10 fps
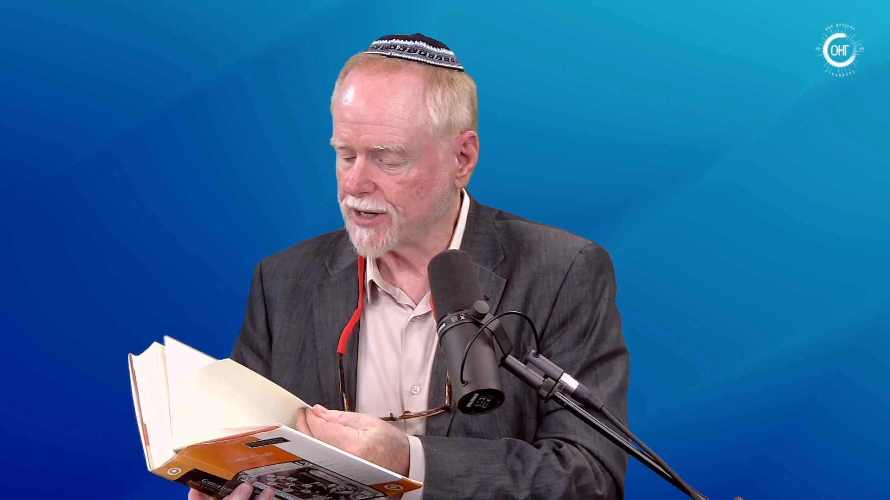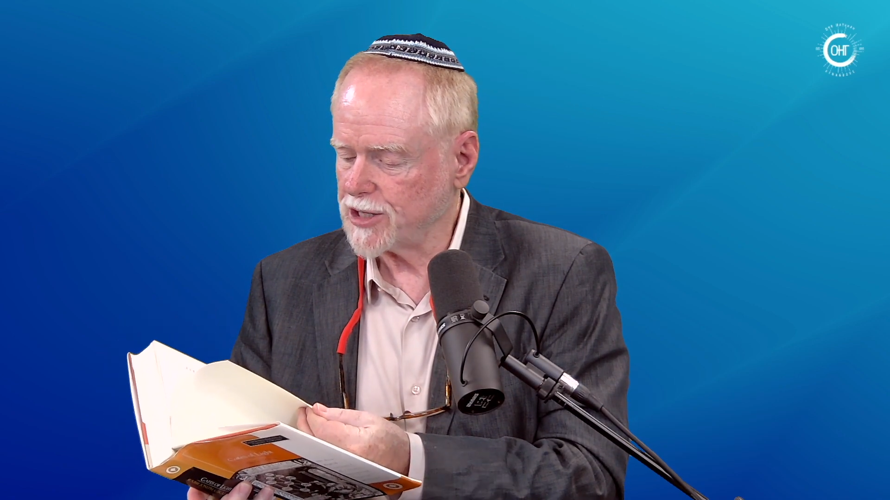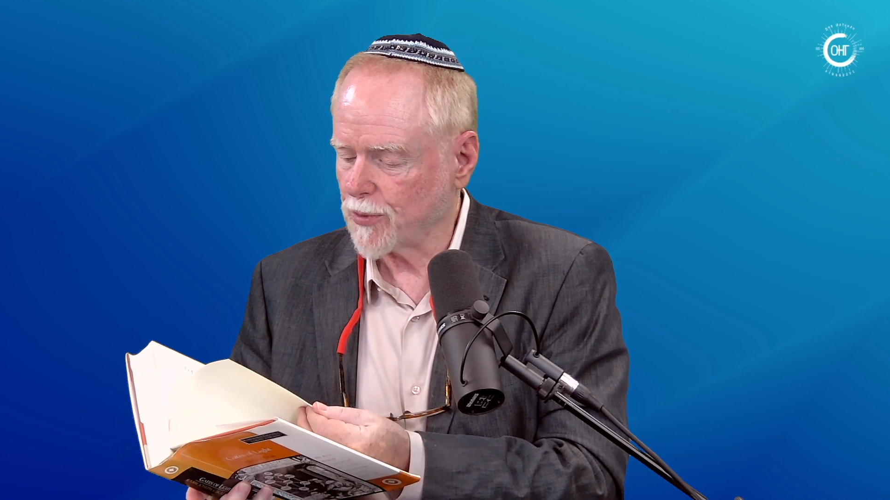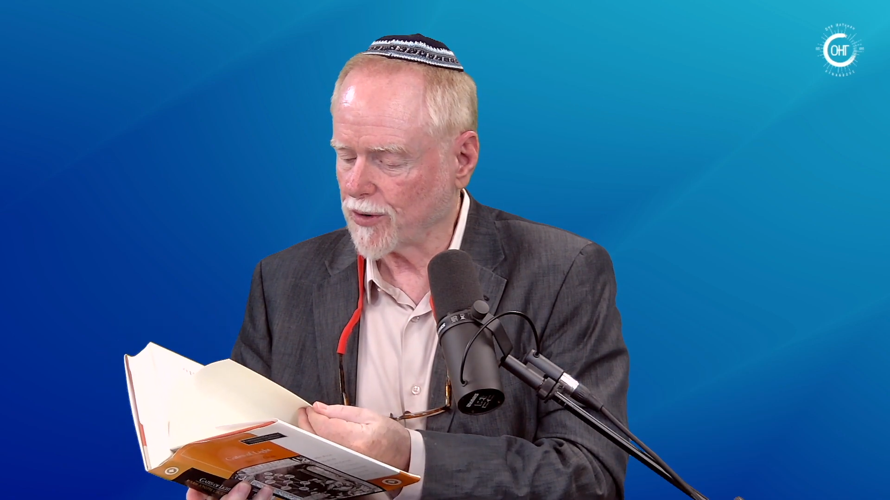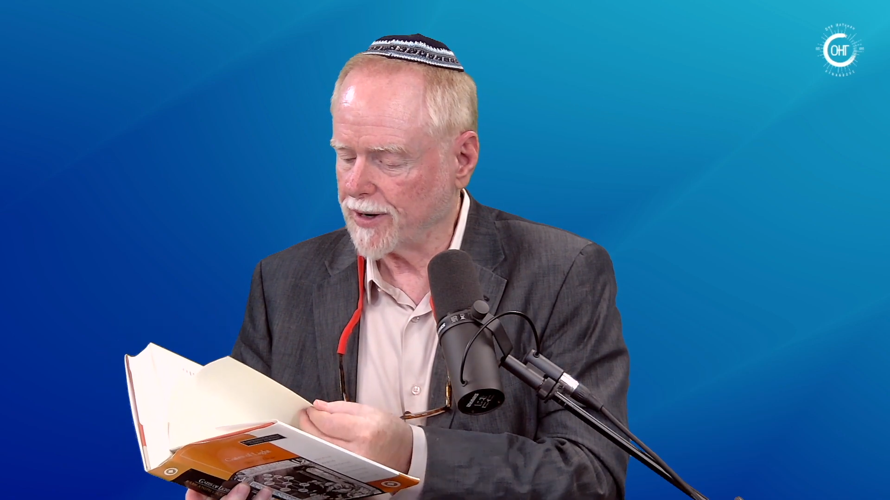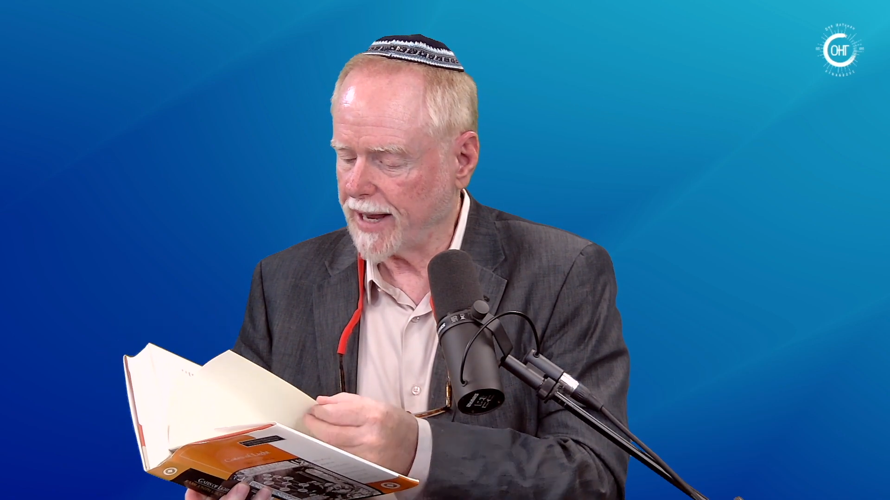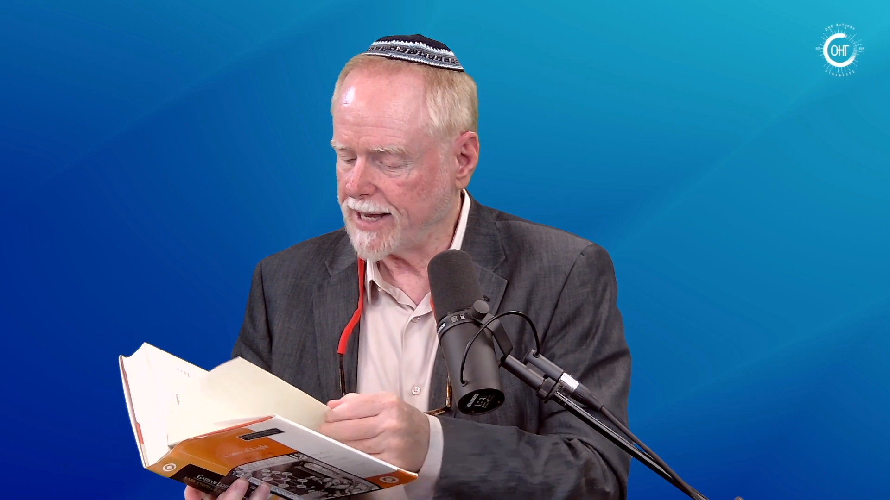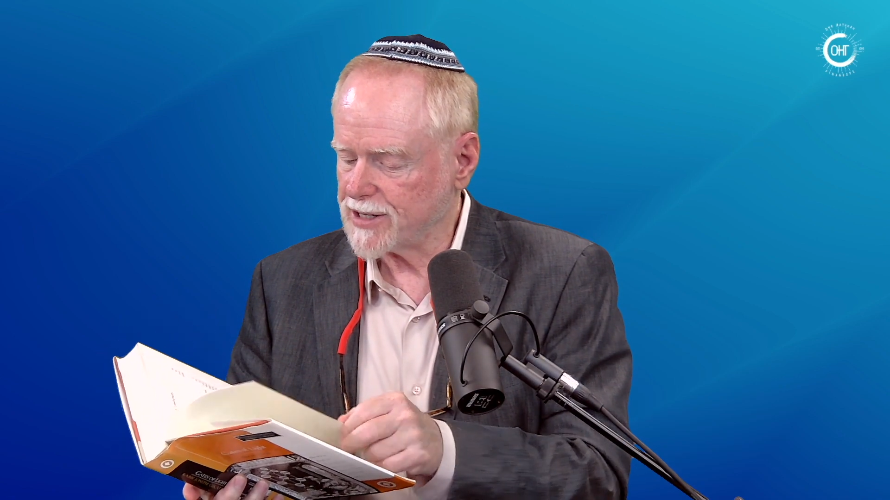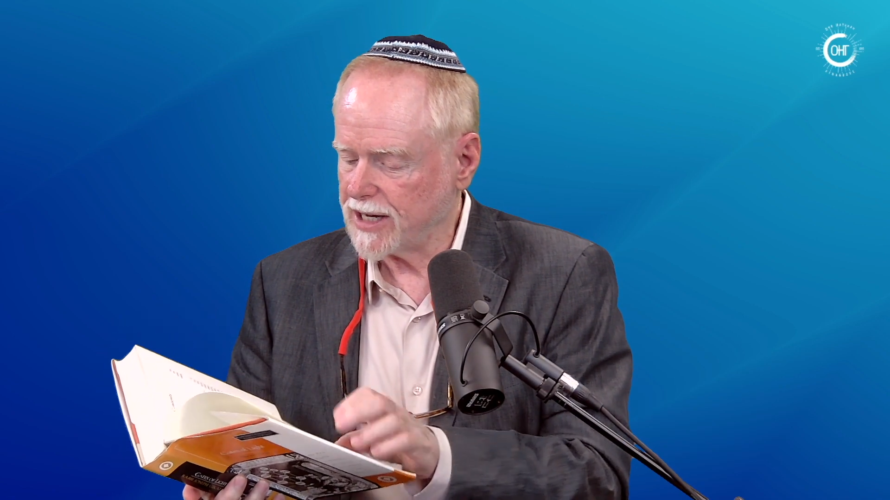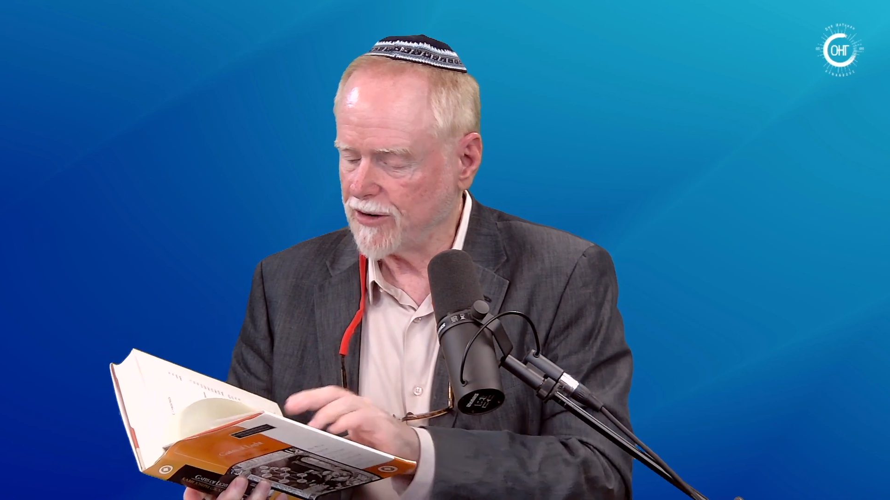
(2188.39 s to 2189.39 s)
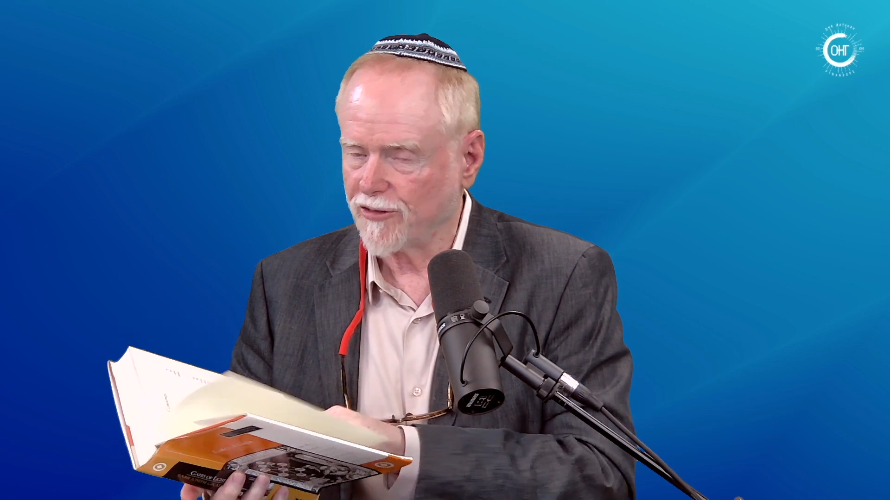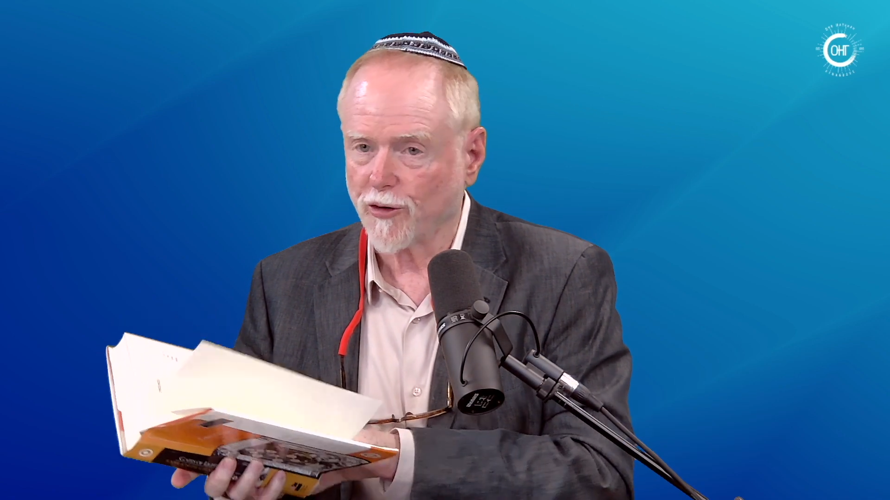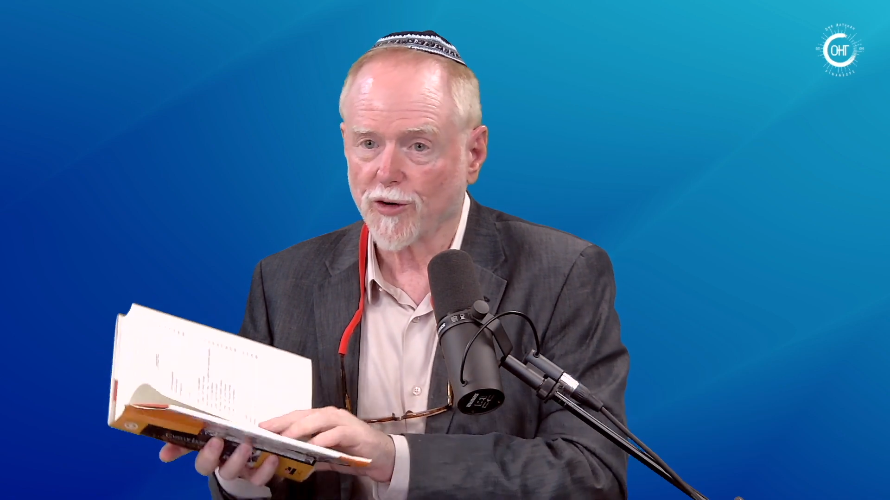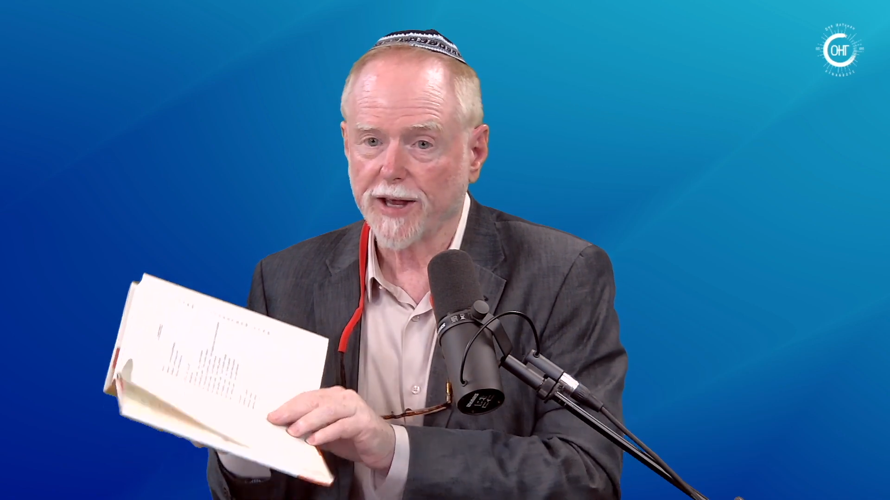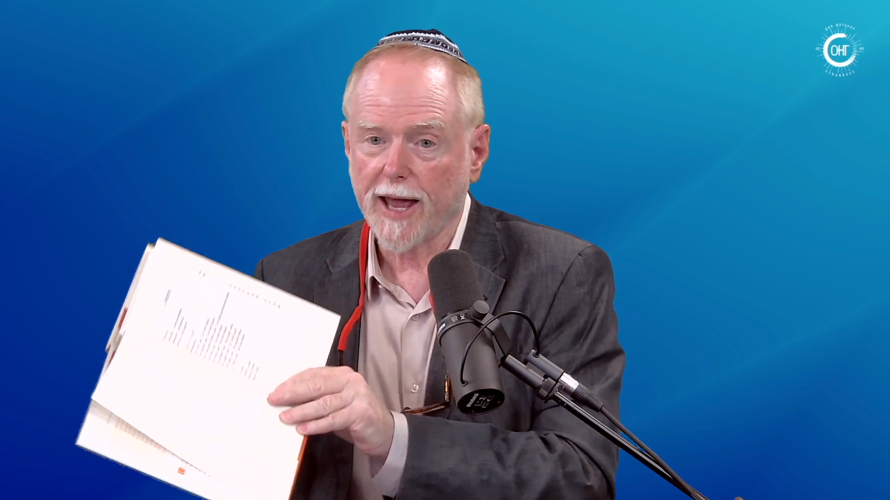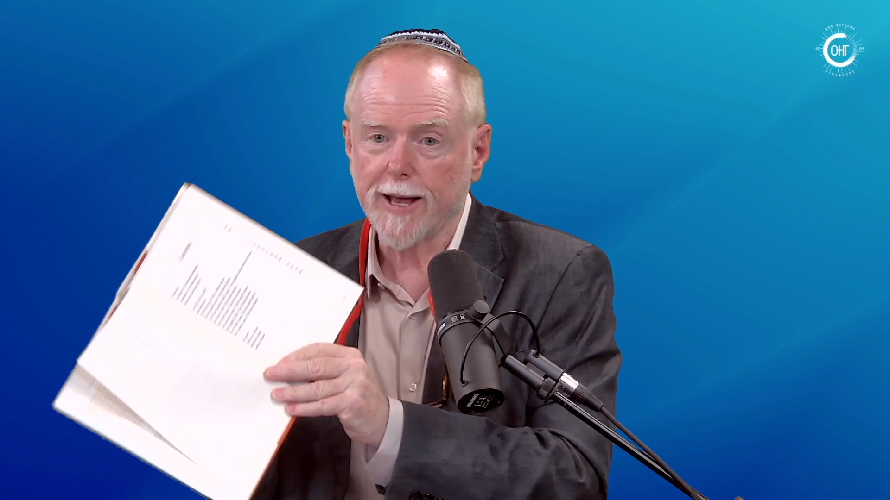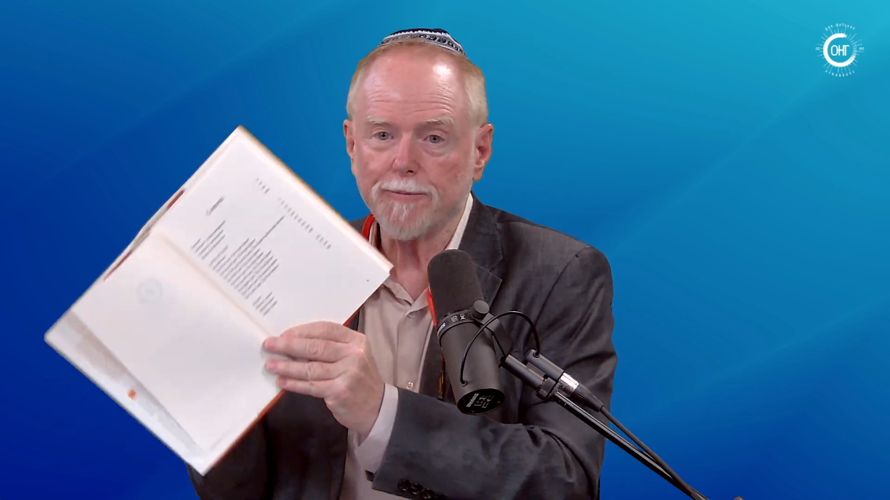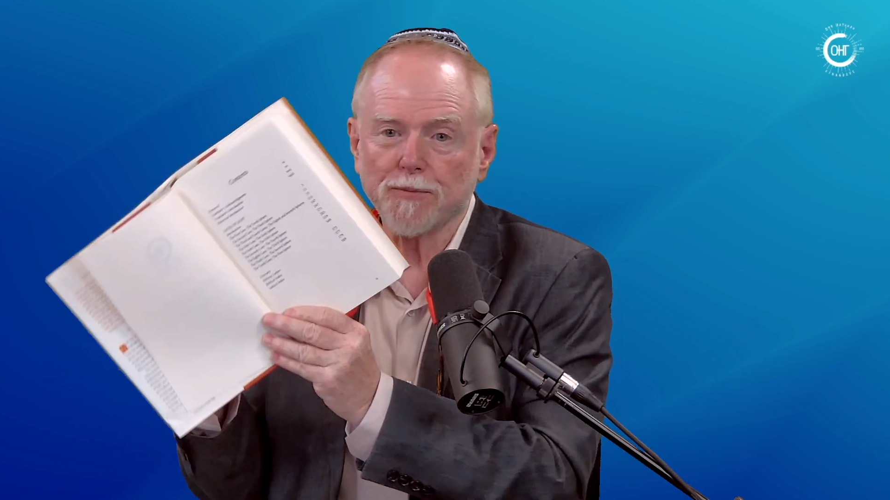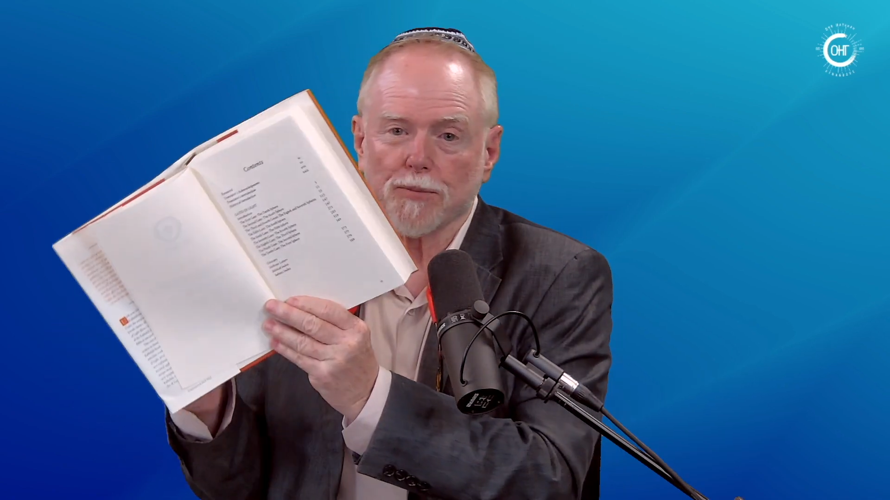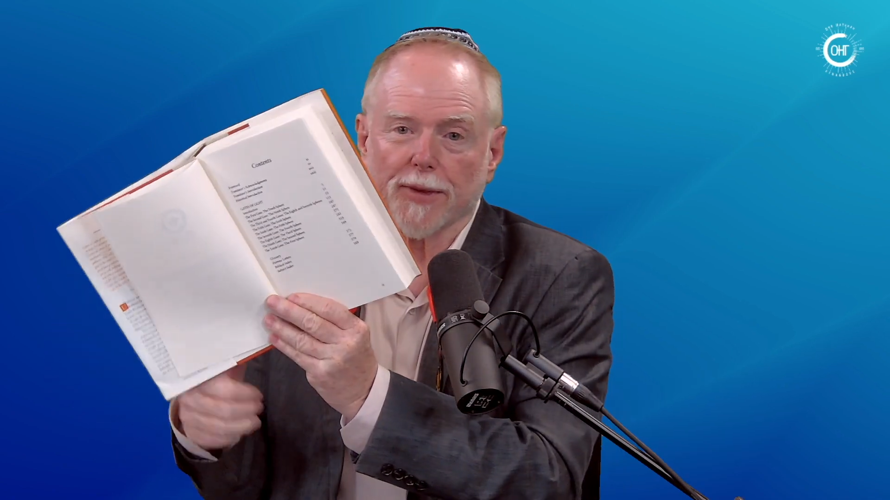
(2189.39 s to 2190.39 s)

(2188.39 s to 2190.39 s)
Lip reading: He's born in 1848.